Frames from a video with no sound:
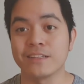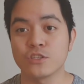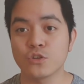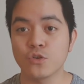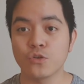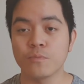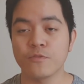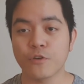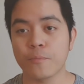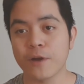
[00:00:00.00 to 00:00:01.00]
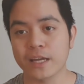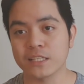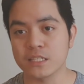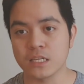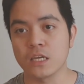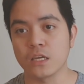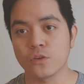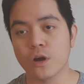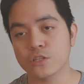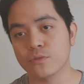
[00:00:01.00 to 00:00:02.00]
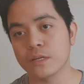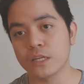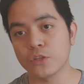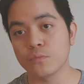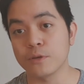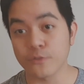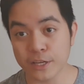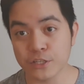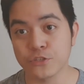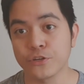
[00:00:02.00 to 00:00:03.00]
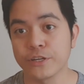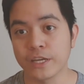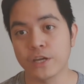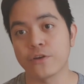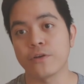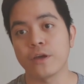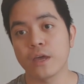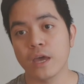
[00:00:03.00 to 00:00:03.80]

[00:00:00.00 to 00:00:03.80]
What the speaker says: So before practicing, you actually need to be registered here.